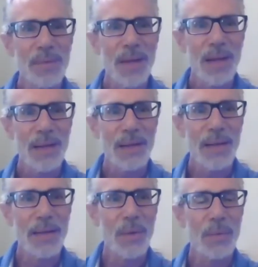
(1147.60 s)

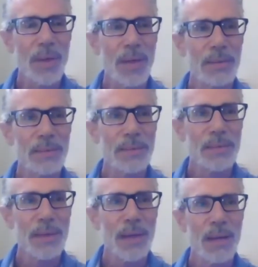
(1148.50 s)
I know
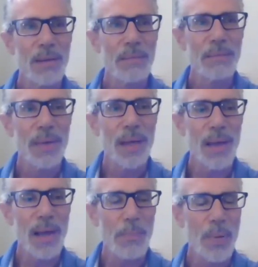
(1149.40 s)
a
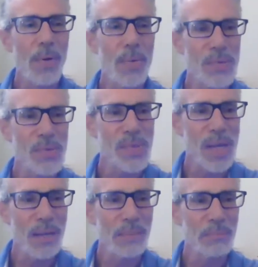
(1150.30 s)
lot of pros,
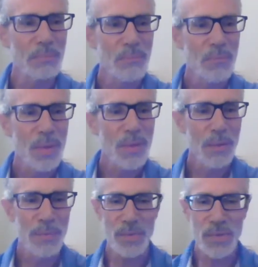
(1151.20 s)

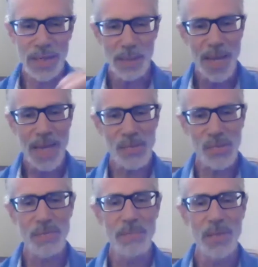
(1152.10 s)
they'll take a
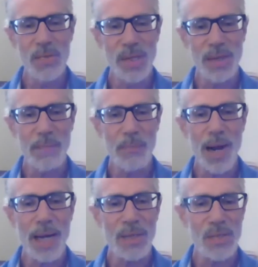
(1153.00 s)
passage of music and
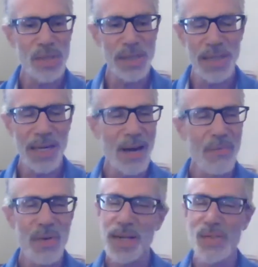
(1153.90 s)
practice it in
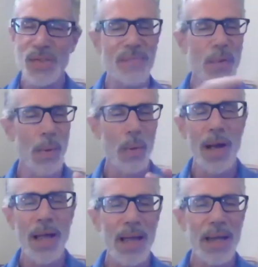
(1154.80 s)
every conceivable
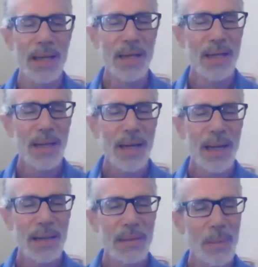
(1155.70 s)
way.
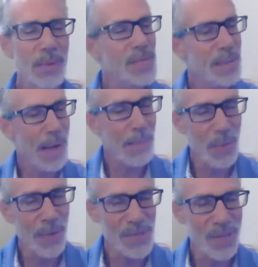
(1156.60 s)
We'll take Bobby
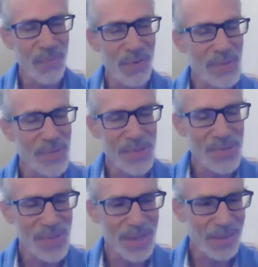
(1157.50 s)
Wazell, for
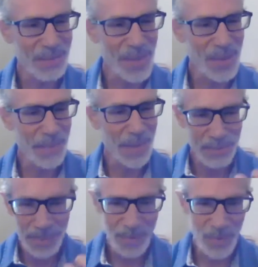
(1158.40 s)
instance,
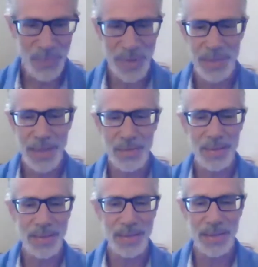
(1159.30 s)
my good friend, now the
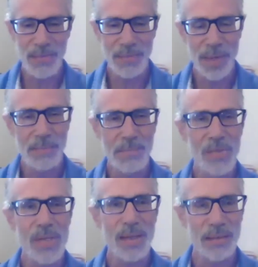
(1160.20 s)
dean of
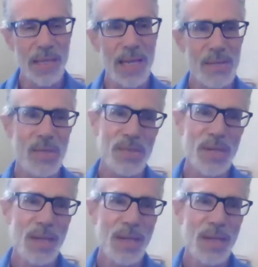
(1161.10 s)
music at Kansas,